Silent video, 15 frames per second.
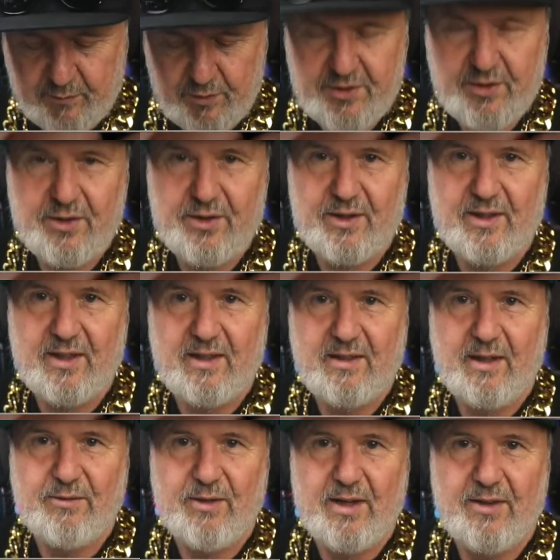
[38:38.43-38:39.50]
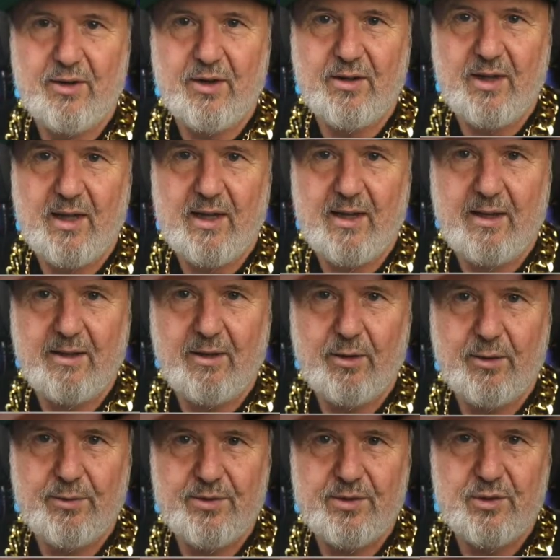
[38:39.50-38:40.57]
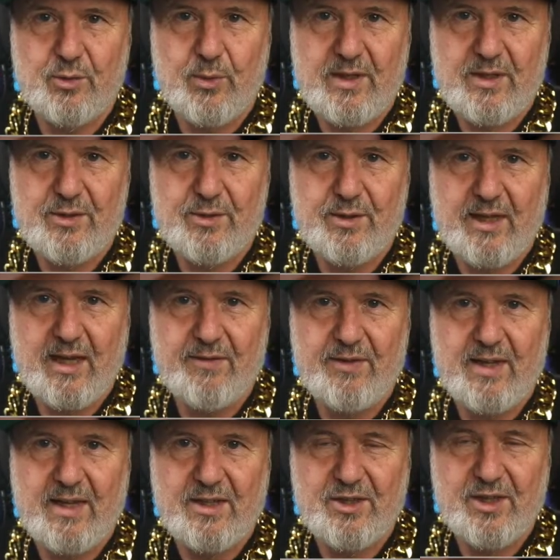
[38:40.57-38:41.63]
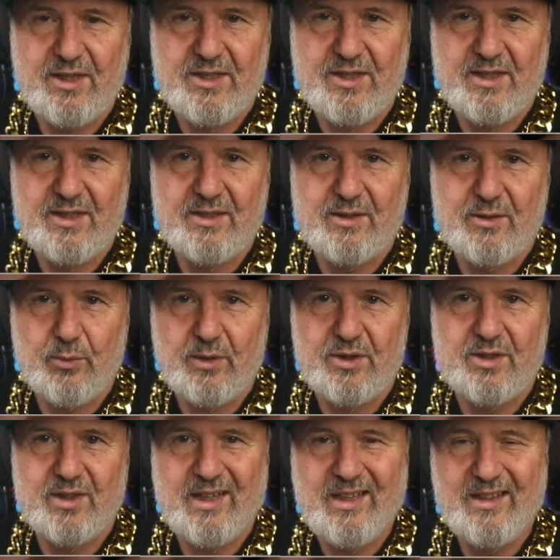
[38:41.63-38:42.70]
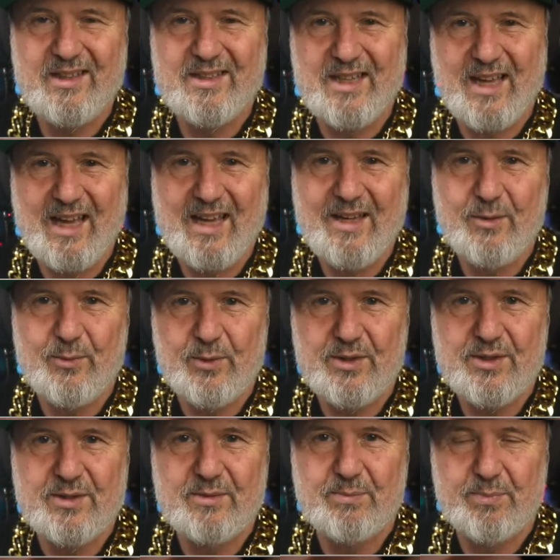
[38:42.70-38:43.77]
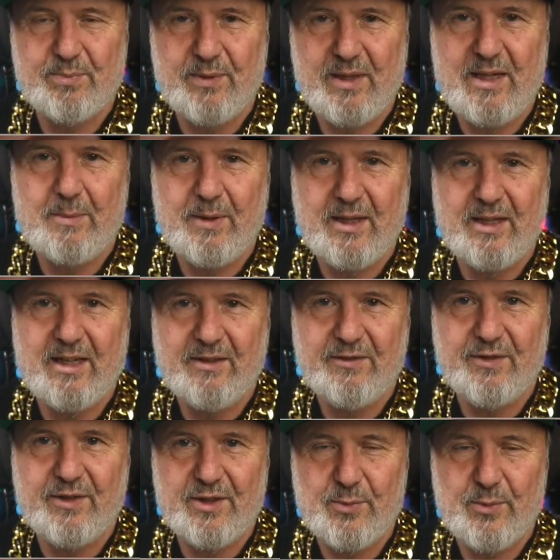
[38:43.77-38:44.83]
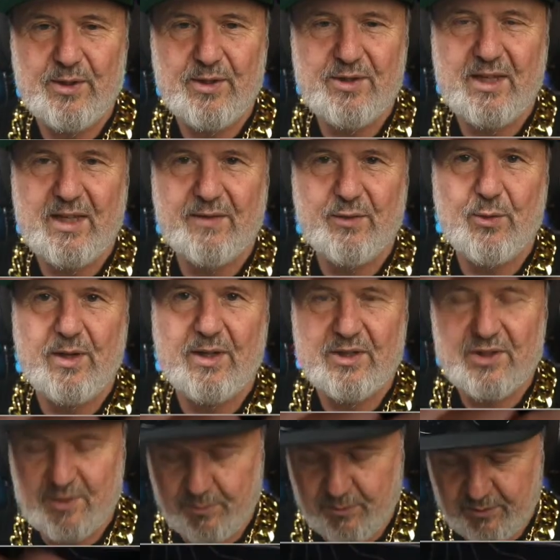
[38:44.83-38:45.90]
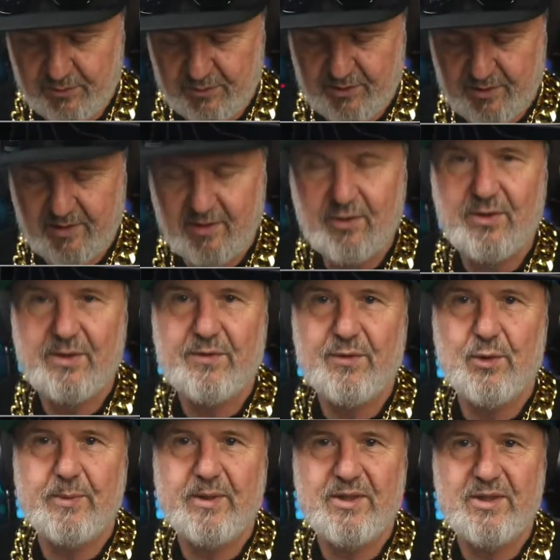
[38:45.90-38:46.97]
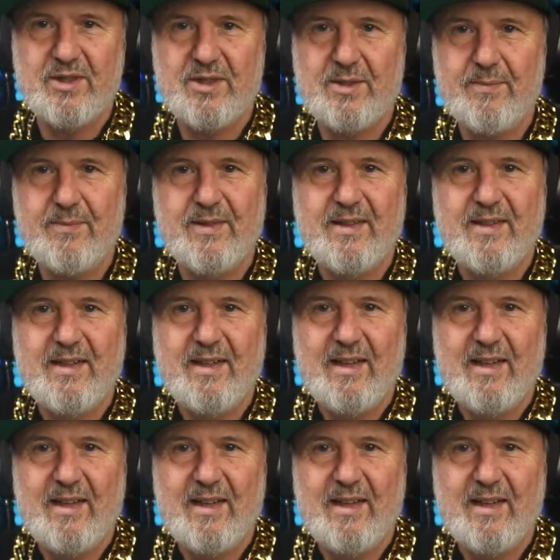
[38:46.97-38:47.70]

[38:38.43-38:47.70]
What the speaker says: I've also got a rather old 22 kVA genset, which in the day was plenty big enough because we used to have quite a small grid forming system.